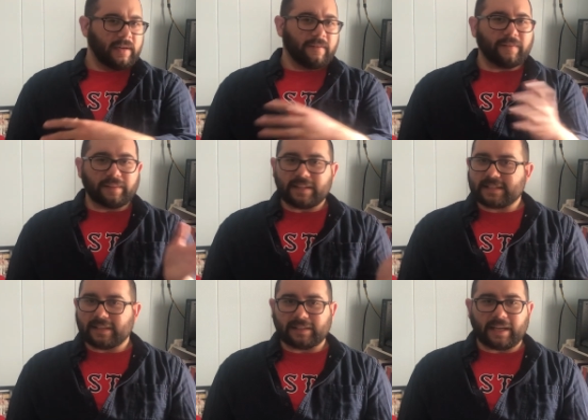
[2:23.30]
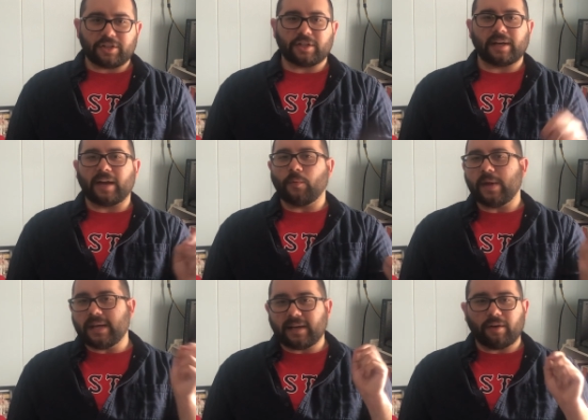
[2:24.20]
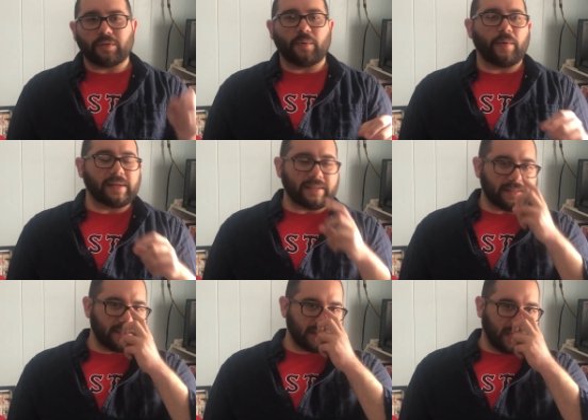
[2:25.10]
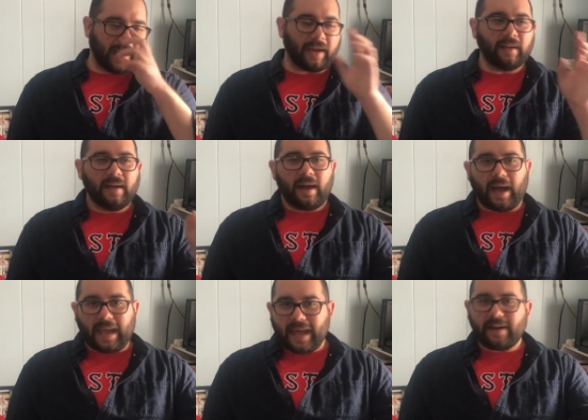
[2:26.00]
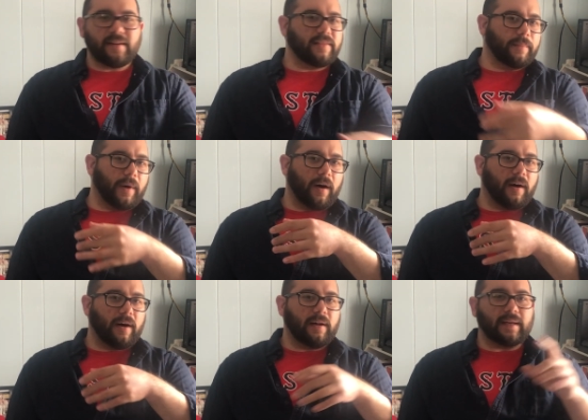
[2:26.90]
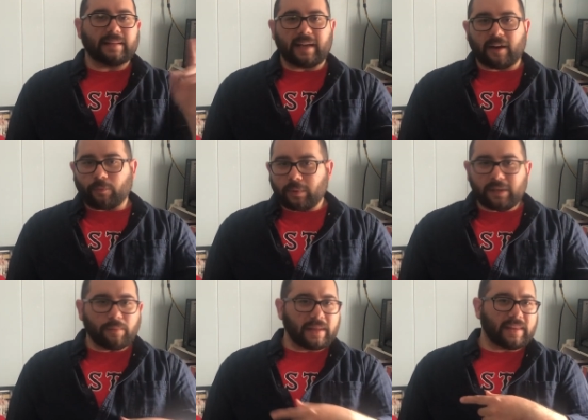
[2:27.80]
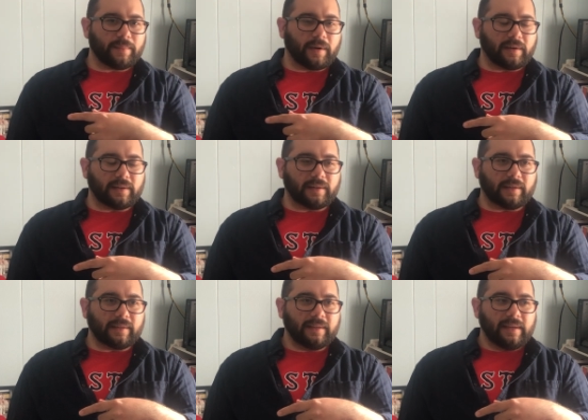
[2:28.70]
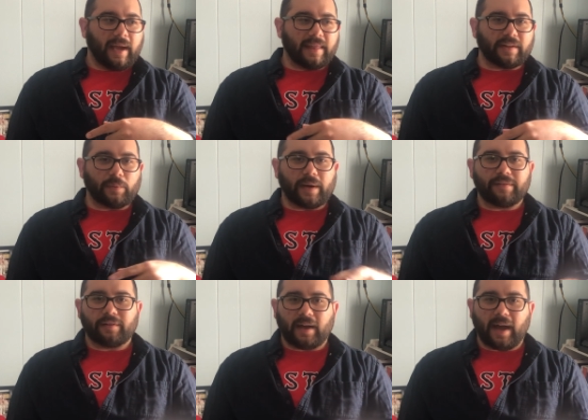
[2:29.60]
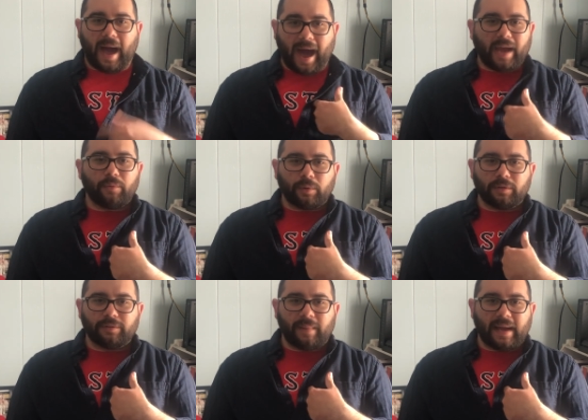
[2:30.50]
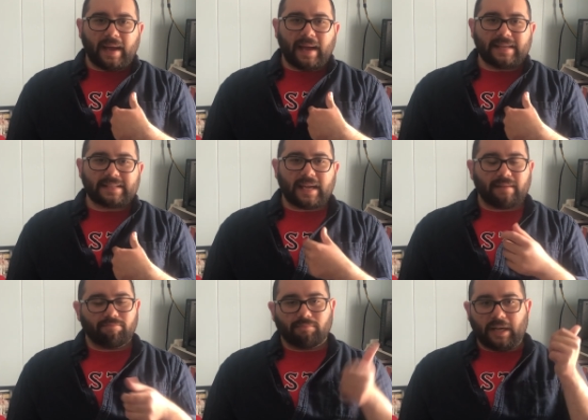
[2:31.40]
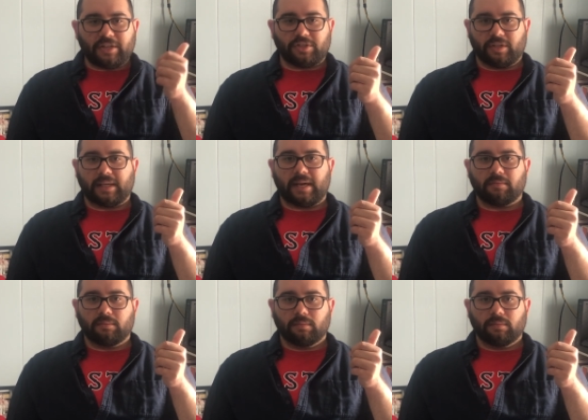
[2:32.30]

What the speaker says: For this collection, I weeded out the ones, like I edited them all, and then I reread them all, and then whatever I rolled my eyes at, I just took it out.